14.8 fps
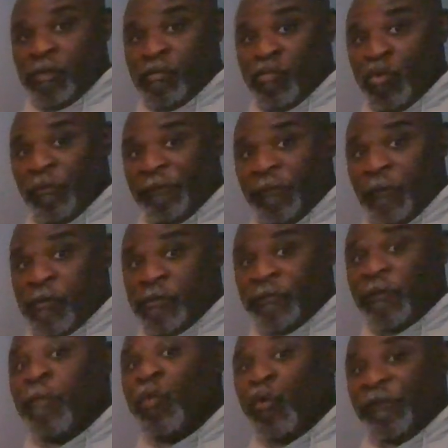Move
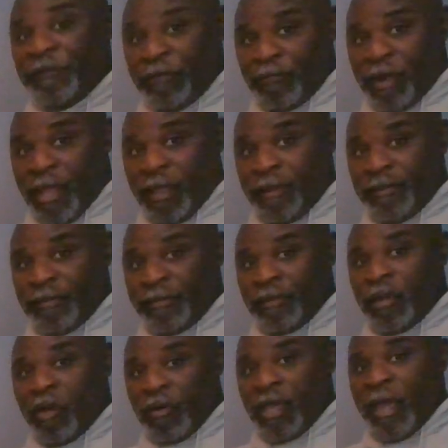for move three.
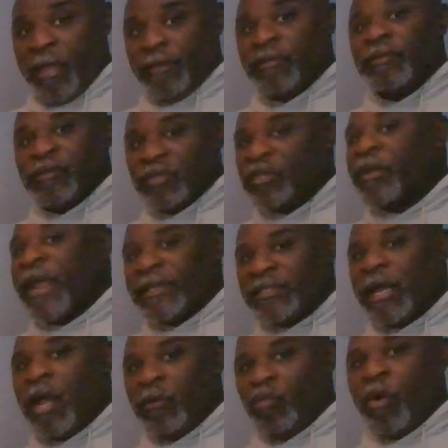Okay? So that's
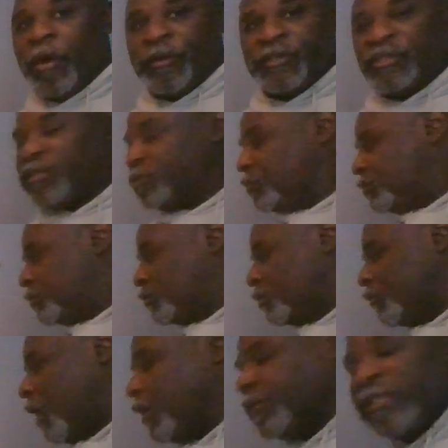how it works.
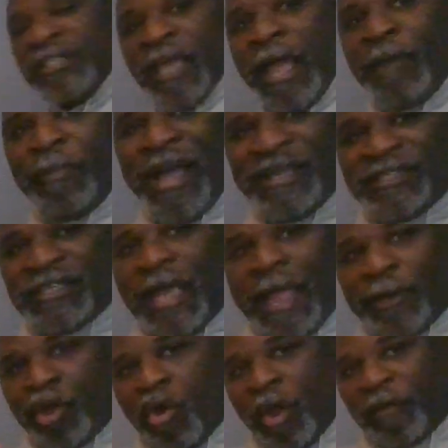Right? Side by side,
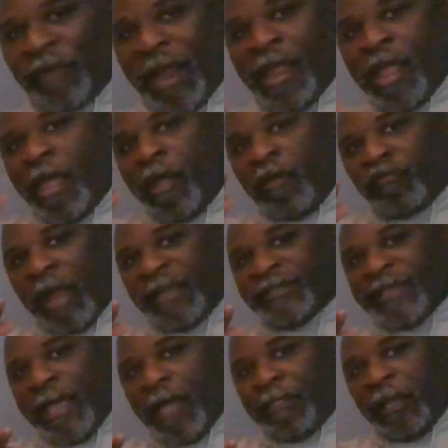going right
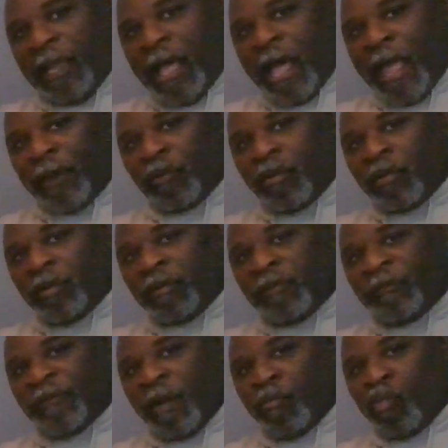down the line
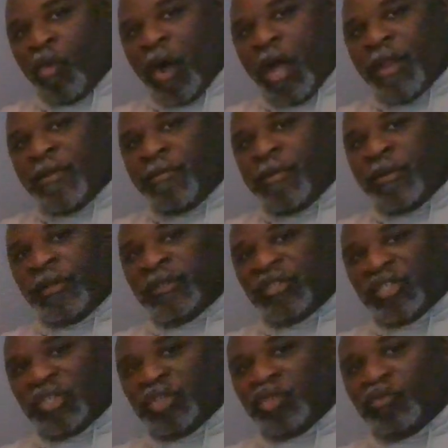from 1,
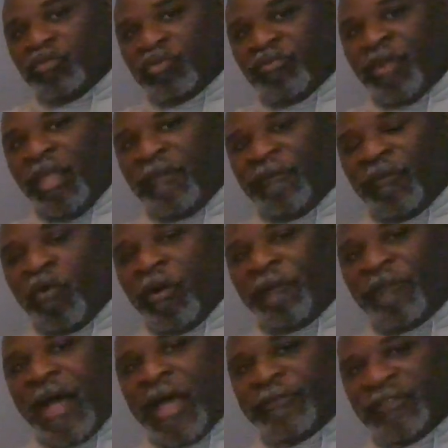2, 3, 4,
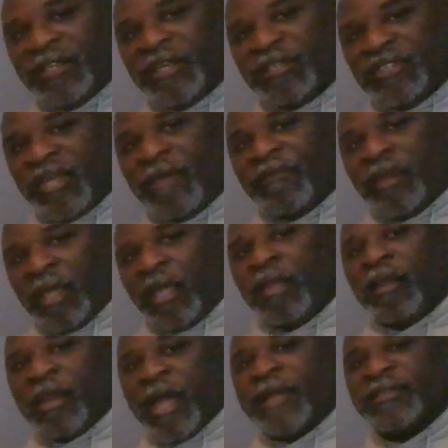5, 6, 7, 8, 9,
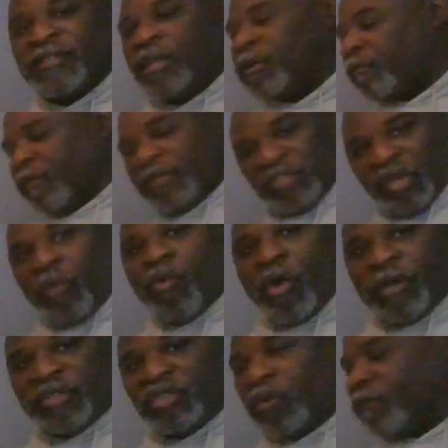10, and so on and so